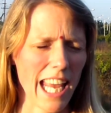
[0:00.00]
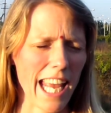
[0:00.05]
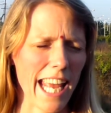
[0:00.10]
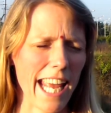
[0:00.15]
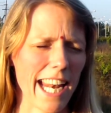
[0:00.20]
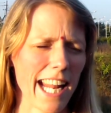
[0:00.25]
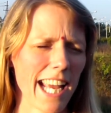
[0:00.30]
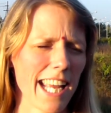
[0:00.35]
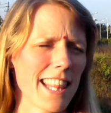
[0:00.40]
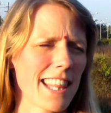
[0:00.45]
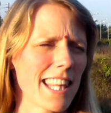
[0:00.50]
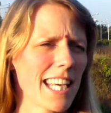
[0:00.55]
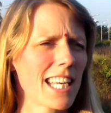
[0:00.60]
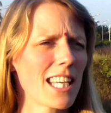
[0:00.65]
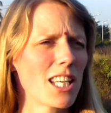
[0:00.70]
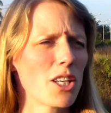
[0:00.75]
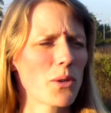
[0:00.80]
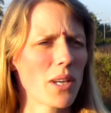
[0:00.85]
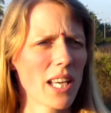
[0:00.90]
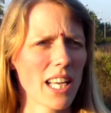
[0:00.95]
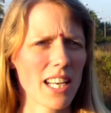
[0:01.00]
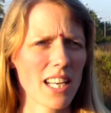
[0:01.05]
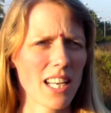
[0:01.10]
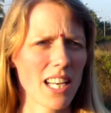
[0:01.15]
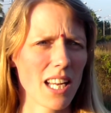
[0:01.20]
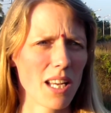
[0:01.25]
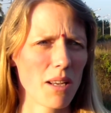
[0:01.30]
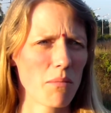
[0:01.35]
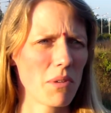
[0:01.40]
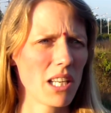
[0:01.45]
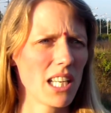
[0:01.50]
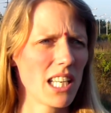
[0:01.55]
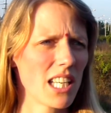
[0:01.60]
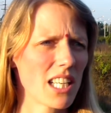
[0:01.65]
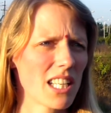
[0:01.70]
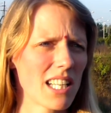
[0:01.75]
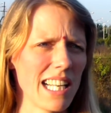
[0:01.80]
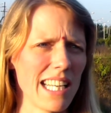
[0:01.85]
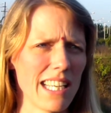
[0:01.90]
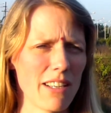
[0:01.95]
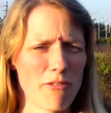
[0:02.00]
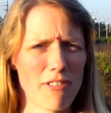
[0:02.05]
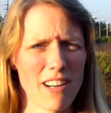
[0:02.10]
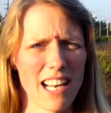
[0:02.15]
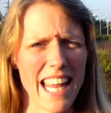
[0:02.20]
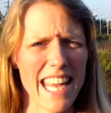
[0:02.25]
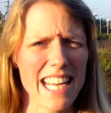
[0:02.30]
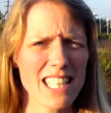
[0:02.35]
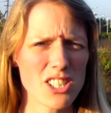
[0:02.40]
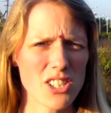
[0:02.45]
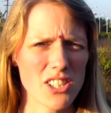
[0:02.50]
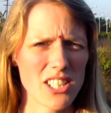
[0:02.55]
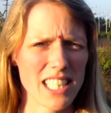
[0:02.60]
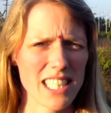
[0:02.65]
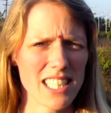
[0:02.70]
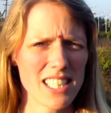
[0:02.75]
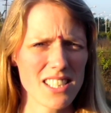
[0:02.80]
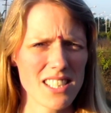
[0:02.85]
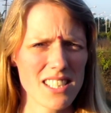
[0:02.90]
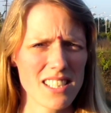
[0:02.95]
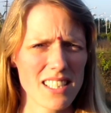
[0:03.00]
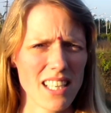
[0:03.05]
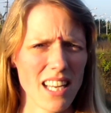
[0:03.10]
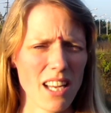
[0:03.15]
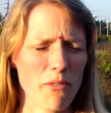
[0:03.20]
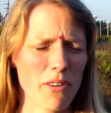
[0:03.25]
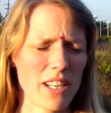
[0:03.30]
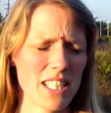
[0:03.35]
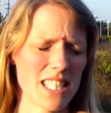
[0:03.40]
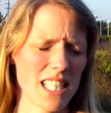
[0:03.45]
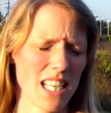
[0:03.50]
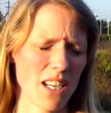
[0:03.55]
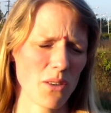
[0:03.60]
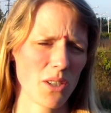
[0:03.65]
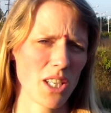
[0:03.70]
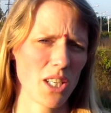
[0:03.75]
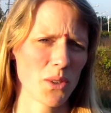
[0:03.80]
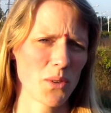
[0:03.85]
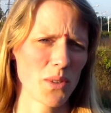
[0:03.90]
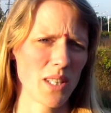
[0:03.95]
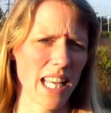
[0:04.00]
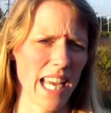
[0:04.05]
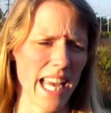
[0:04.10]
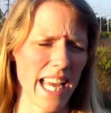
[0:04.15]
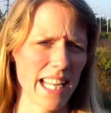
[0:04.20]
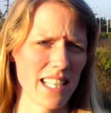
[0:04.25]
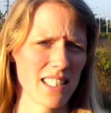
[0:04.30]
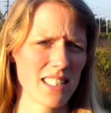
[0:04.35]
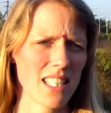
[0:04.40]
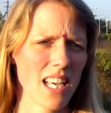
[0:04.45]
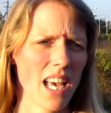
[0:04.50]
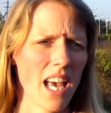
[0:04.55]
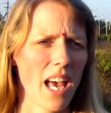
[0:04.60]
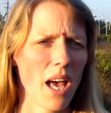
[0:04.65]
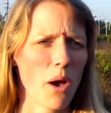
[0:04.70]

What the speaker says: And I think you can immediately relate to this if I tell you that